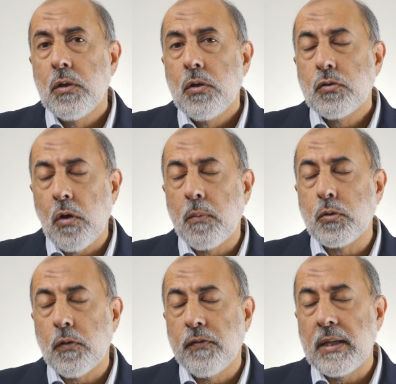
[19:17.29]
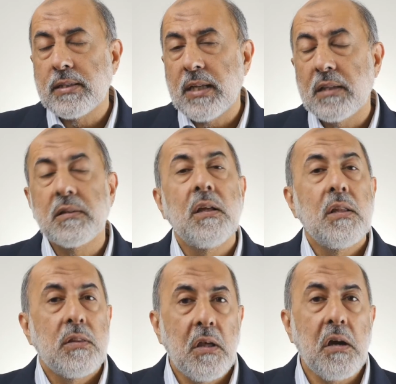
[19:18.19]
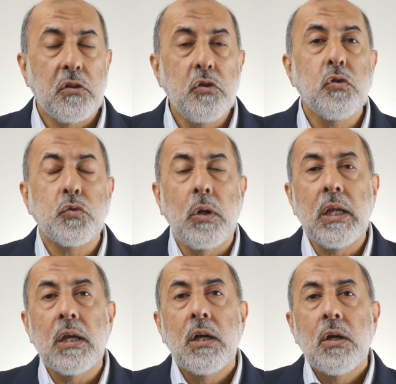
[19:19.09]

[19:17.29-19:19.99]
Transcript: So Abu Sufyan said, they are usually